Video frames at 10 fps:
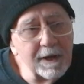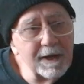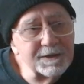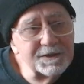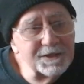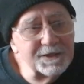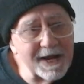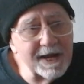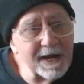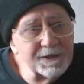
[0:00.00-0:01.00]
and
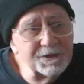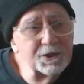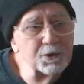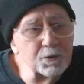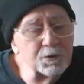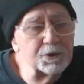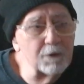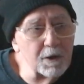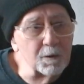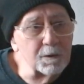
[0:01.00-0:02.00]
stay as 2
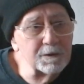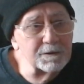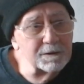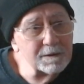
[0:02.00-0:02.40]
strokes.